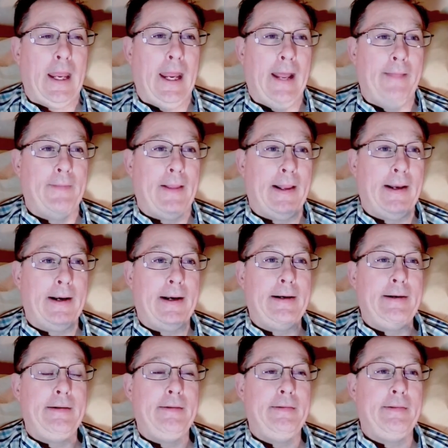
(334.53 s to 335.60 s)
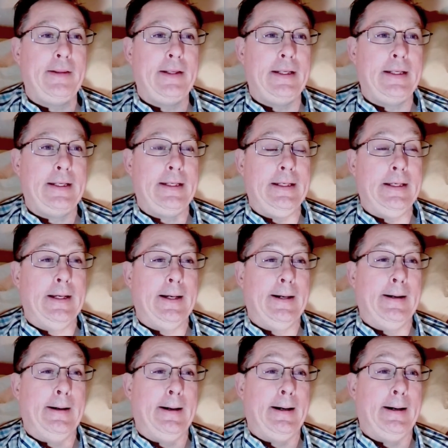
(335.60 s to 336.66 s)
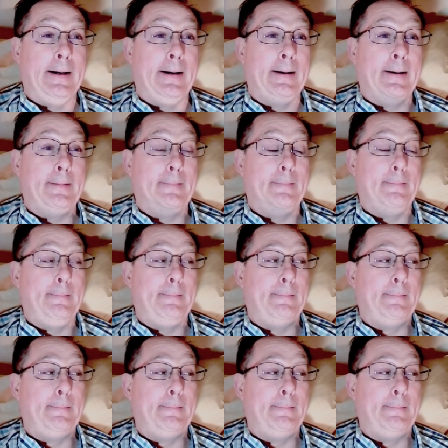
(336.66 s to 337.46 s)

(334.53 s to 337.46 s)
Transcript: And then the uh,